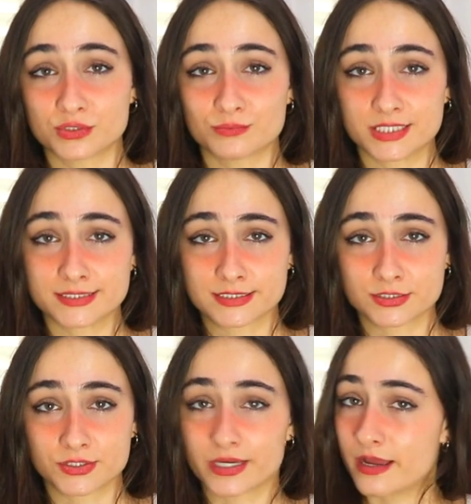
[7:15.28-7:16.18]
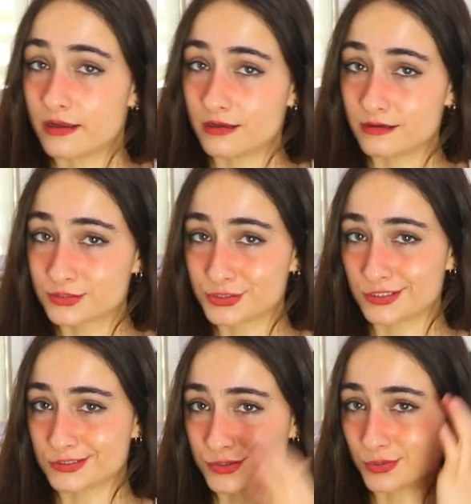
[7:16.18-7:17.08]
to my sister Yael.
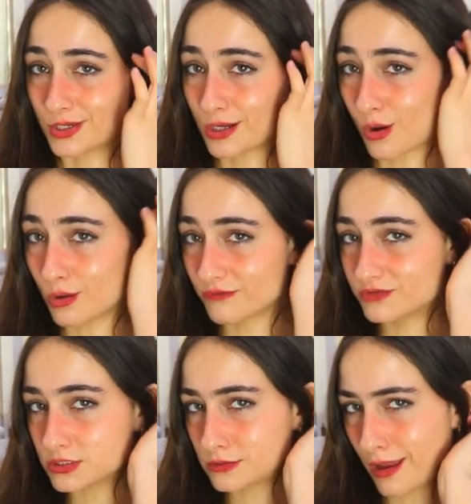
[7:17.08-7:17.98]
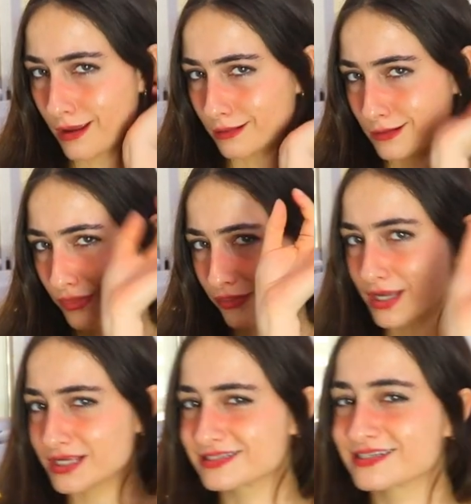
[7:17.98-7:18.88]
She's doing all of the tailor
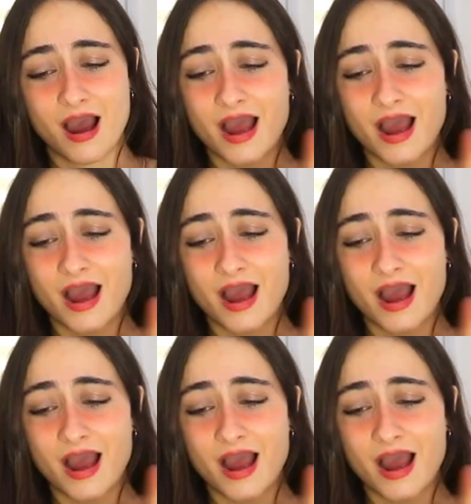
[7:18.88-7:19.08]
things.